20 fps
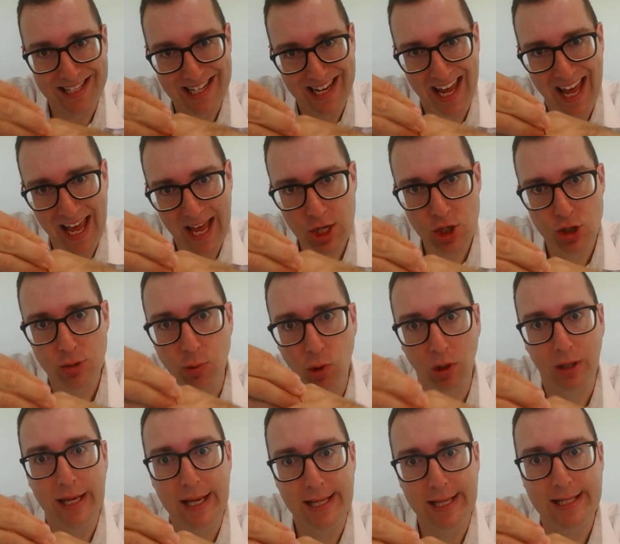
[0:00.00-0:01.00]
tangible.
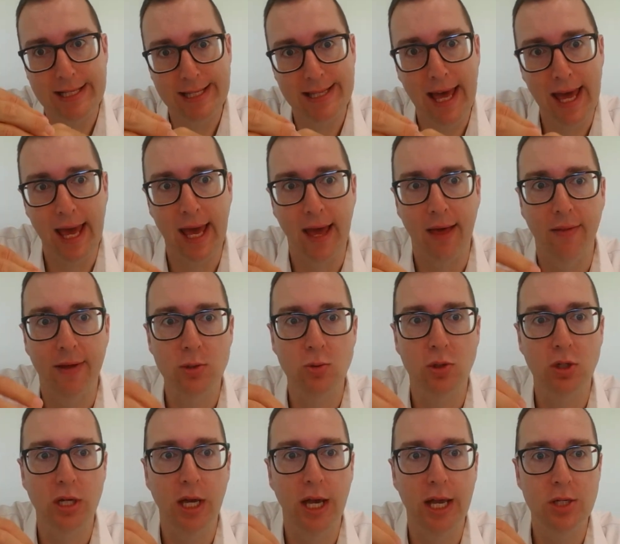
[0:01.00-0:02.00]
It's there. That's what
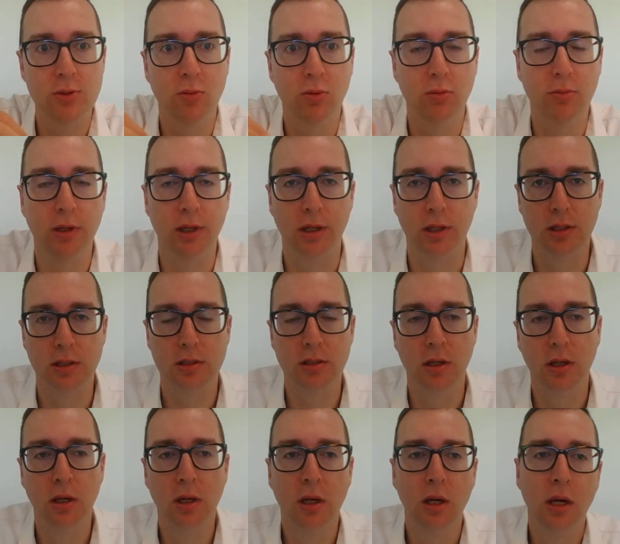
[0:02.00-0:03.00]
tangible means.
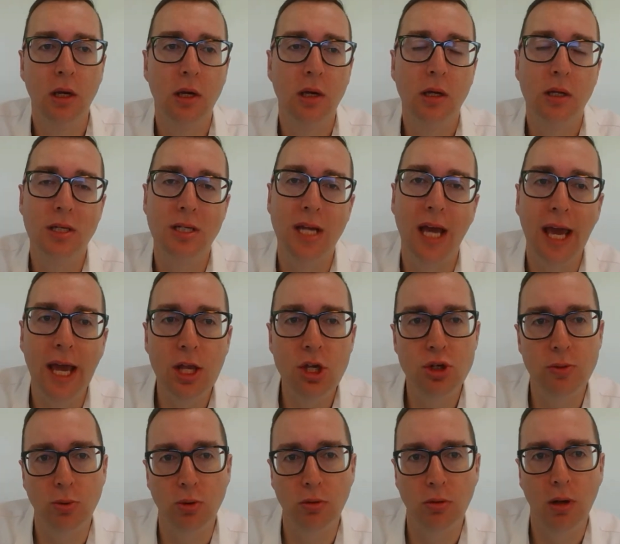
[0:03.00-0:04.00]

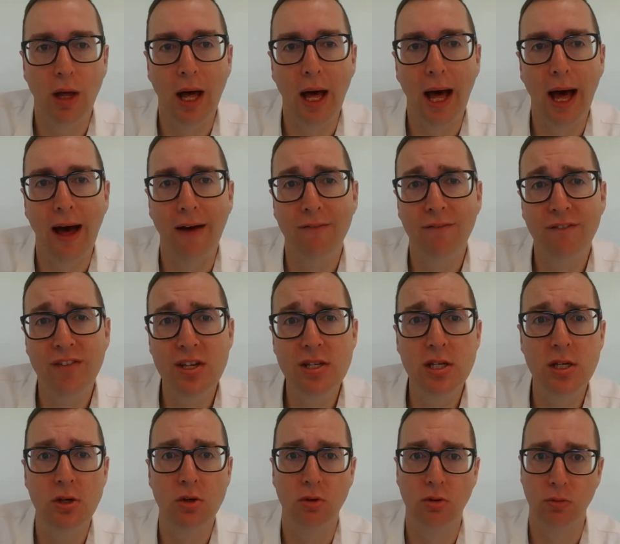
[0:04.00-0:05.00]
Tangible are
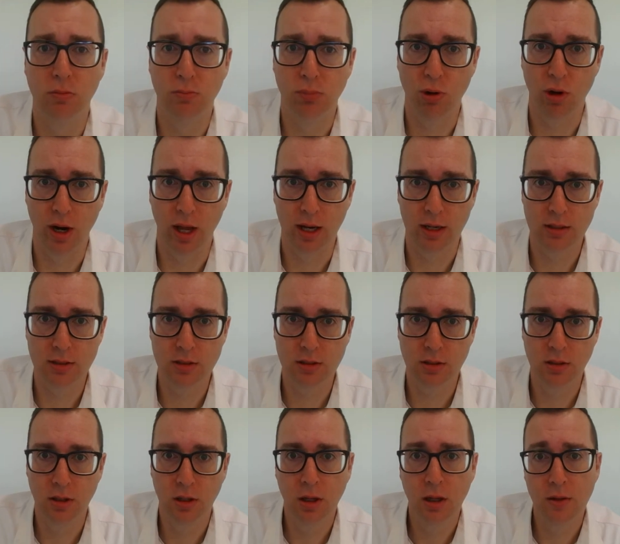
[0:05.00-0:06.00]
physical products
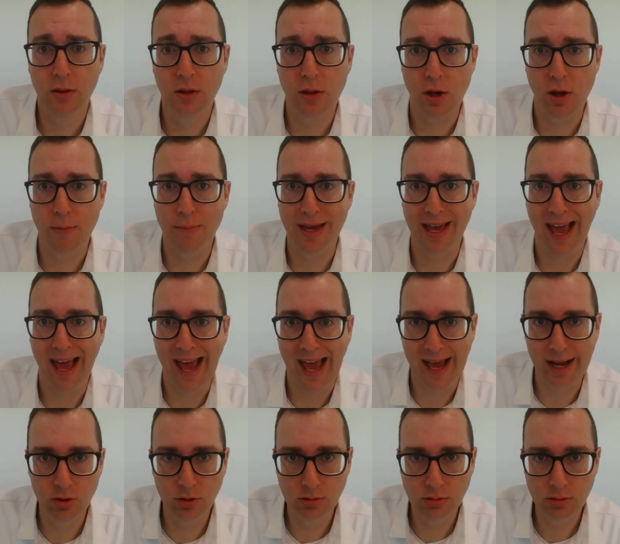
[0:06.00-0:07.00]
that can be
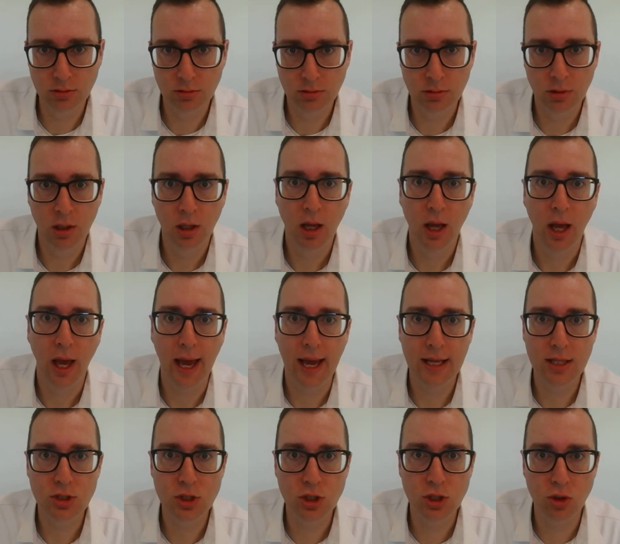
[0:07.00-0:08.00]
handled
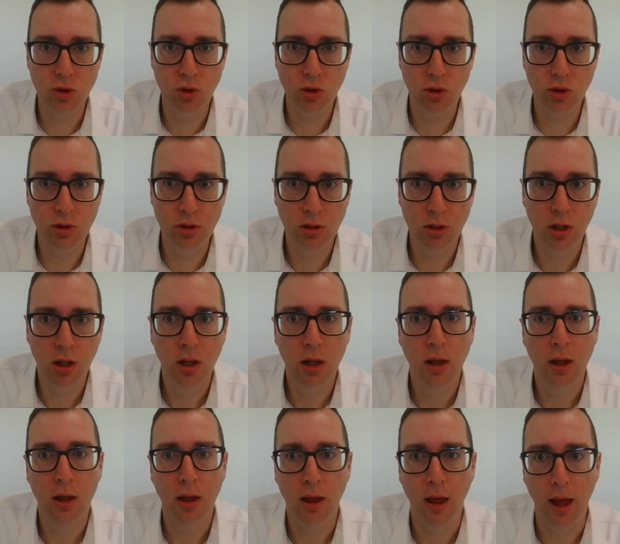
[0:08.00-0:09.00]
and stored
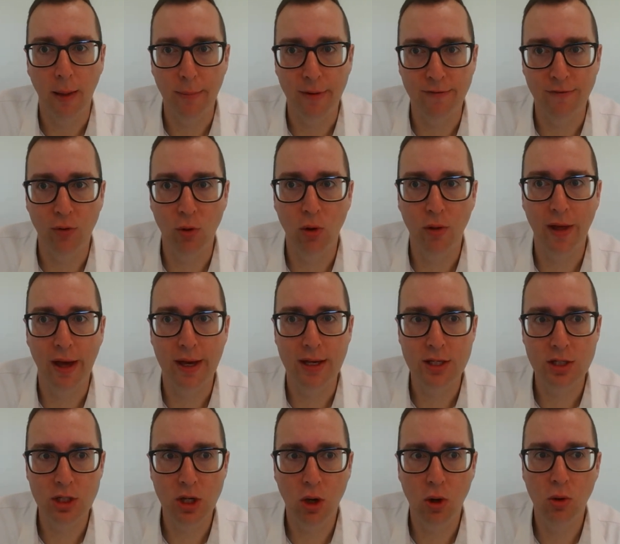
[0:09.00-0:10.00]
before they are
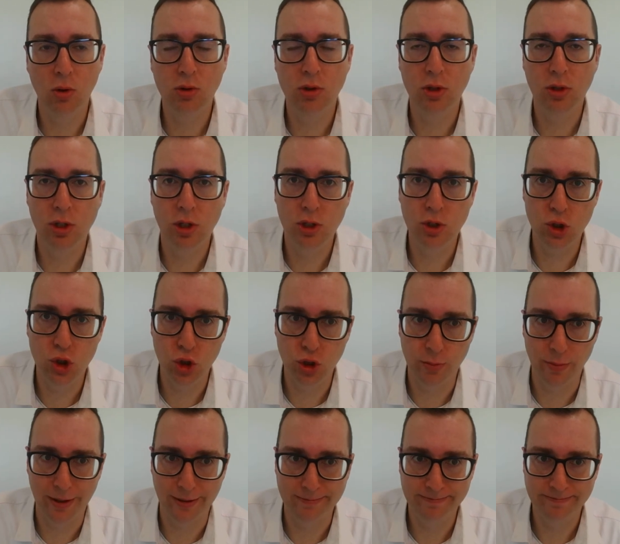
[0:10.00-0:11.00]
sold to the consumer,